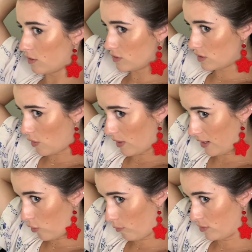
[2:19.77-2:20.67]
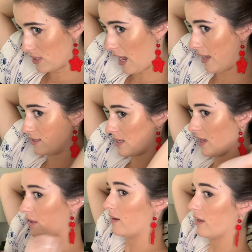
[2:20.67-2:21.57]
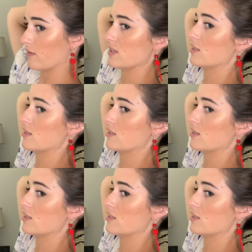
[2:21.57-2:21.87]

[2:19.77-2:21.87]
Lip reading: so it almost hides it and it gives